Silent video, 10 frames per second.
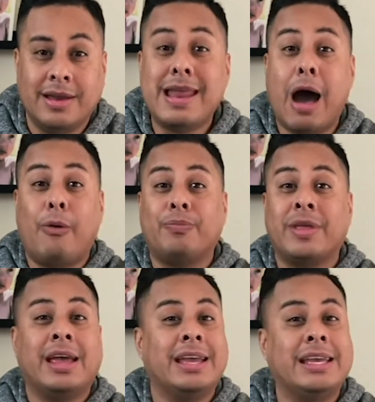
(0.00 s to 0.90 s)
Now,
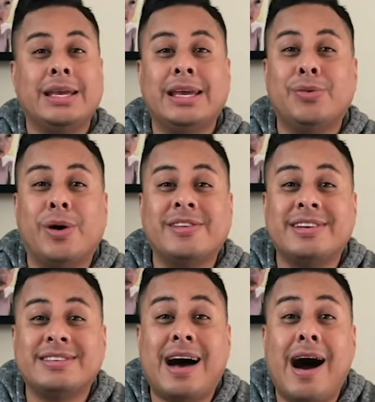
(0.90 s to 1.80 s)
he
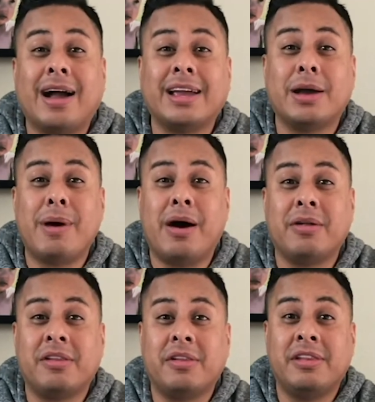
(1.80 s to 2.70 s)
wasn't talking
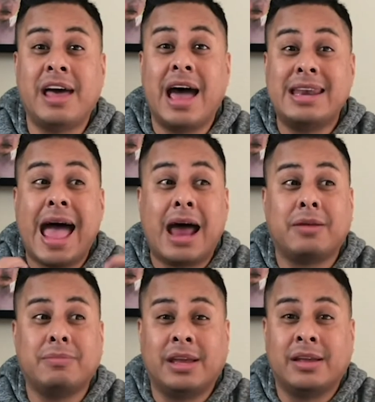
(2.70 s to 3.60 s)
about the
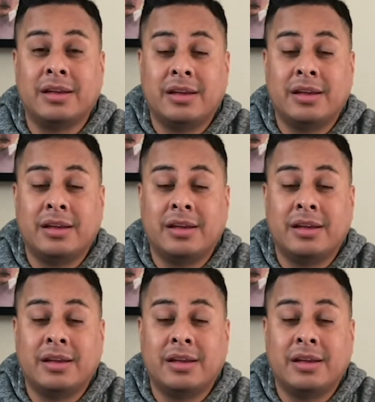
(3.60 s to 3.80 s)
anatomy,